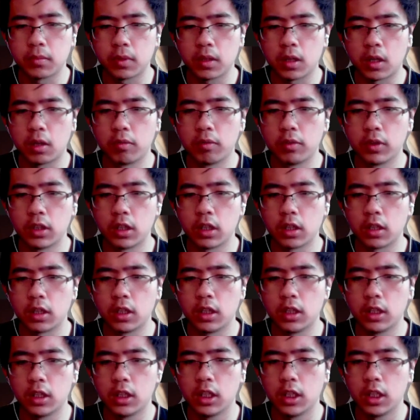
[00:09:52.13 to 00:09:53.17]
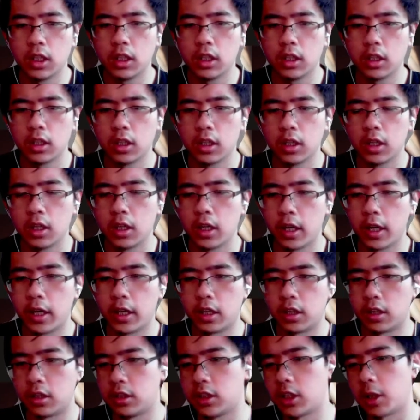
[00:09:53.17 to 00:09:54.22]
converted cleanly
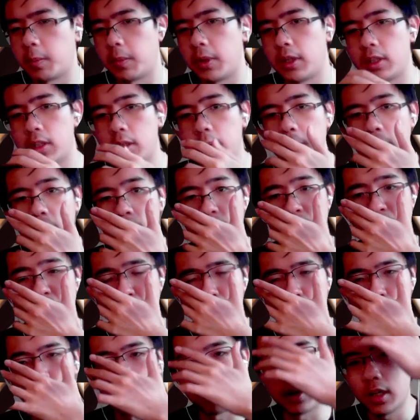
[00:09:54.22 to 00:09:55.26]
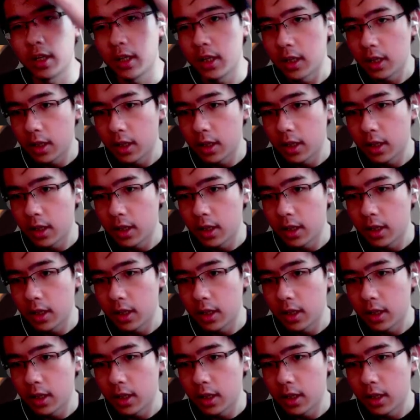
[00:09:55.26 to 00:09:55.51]
and checkmated me, so